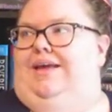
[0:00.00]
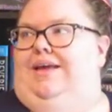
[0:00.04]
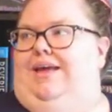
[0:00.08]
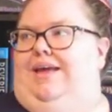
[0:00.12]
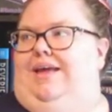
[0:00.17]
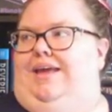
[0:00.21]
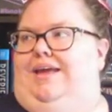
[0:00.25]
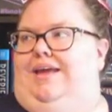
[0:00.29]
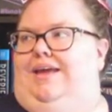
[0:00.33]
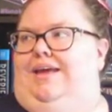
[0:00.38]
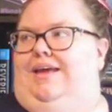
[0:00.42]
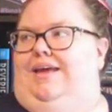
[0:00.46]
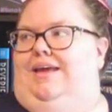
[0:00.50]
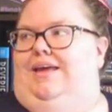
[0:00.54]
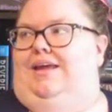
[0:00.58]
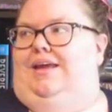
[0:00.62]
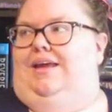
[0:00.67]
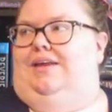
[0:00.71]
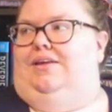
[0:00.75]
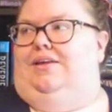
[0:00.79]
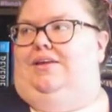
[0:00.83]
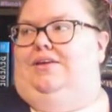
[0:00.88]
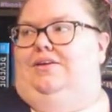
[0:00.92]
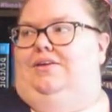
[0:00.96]

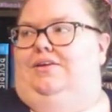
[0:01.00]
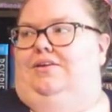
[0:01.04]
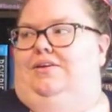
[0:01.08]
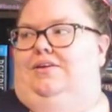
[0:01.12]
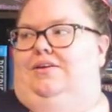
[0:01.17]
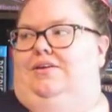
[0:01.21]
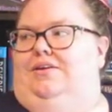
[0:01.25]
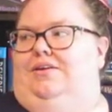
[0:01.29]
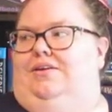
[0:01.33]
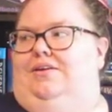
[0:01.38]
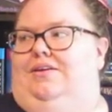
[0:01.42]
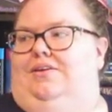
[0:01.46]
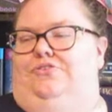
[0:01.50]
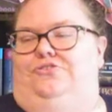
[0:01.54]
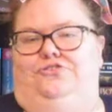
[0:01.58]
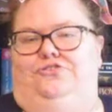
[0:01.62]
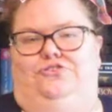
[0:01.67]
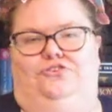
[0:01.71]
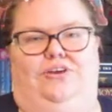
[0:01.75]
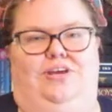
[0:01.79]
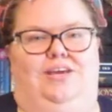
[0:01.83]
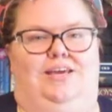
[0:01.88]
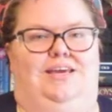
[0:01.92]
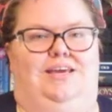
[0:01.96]
And
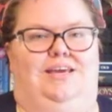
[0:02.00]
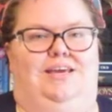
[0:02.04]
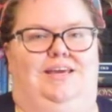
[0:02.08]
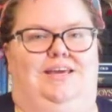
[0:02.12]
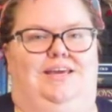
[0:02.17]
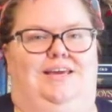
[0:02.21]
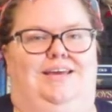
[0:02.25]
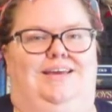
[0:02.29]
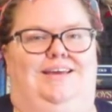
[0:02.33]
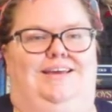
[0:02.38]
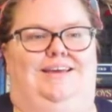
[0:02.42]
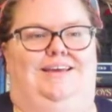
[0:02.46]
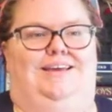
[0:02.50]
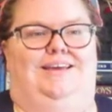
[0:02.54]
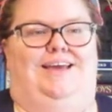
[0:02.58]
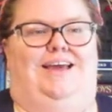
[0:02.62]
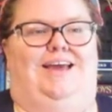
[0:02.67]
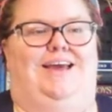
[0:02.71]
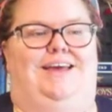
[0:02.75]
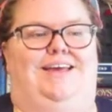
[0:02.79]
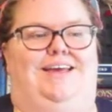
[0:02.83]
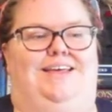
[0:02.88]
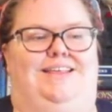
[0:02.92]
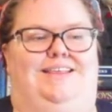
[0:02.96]
she
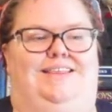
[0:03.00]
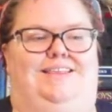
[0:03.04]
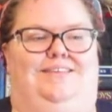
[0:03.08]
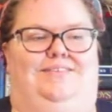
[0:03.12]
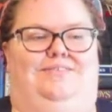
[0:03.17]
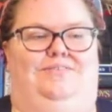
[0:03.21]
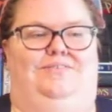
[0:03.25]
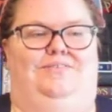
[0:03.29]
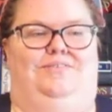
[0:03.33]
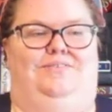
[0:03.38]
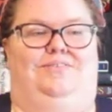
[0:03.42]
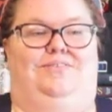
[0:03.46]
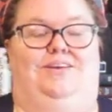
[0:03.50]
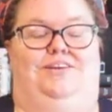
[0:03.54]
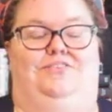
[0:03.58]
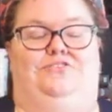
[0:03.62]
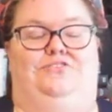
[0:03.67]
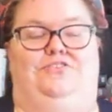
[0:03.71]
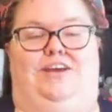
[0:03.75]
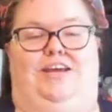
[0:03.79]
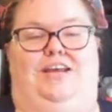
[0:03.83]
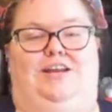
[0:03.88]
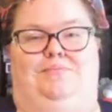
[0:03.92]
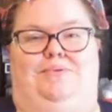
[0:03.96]
has
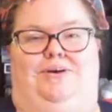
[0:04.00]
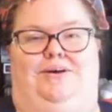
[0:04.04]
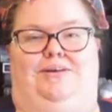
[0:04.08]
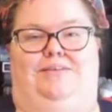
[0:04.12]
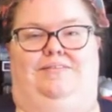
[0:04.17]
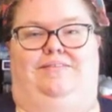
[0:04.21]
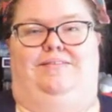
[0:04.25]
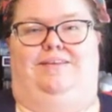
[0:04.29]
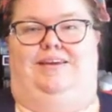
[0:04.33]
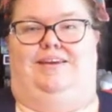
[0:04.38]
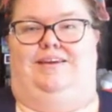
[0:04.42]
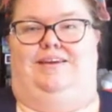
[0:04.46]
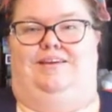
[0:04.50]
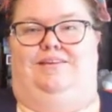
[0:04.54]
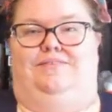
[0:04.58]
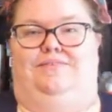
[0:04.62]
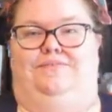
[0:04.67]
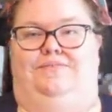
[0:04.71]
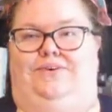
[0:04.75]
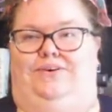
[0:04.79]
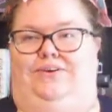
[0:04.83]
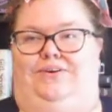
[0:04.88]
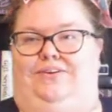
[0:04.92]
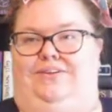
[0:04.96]
such animosity
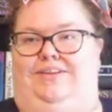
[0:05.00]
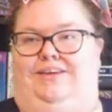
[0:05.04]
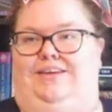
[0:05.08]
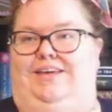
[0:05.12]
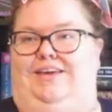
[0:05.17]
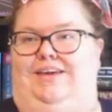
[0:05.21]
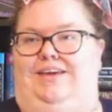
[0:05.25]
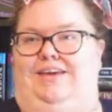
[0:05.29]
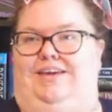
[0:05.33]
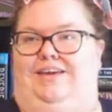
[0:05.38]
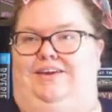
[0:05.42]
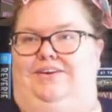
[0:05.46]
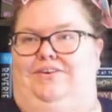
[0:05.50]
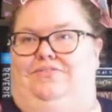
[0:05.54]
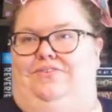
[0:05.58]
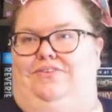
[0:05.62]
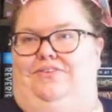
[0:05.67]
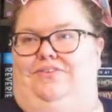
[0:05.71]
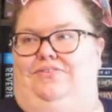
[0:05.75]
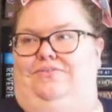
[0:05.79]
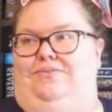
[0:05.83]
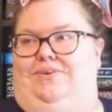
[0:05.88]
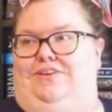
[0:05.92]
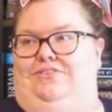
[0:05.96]
for the king of
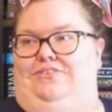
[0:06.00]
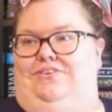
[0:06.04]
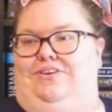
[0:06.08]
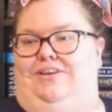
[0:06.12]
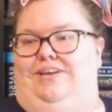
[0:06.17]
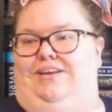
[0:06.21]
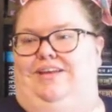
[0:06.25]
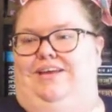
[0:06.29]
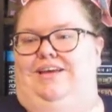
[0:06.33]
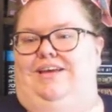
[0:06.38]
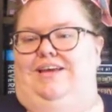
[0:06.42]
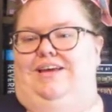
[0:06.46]
this region,